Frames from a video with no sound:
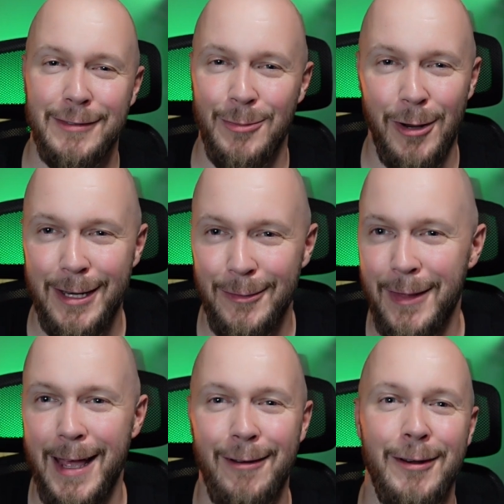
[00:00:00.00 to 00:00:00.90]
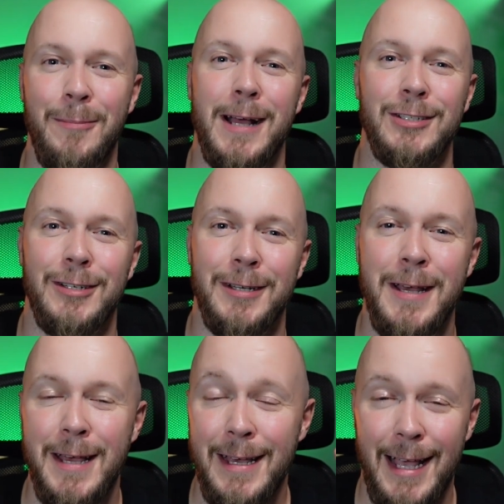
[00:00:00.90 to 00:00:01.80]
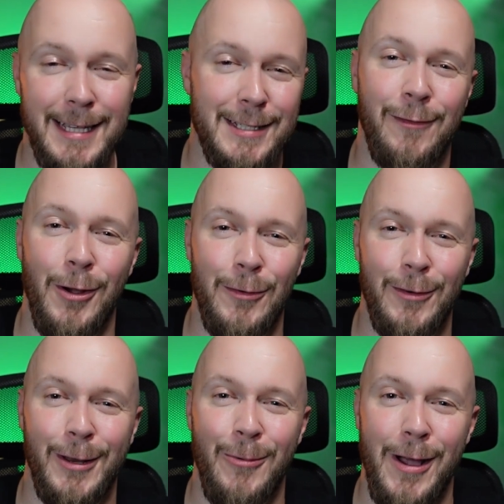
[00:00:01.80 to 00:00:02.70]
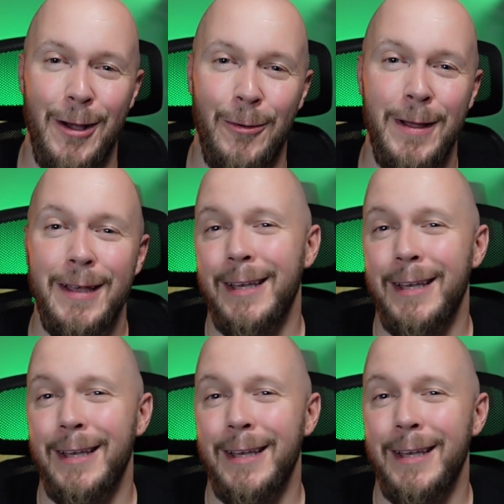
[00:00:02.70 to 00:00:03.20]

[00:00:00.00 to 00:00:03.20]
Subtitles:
sprayed on there, I'd imagine. It survived really well.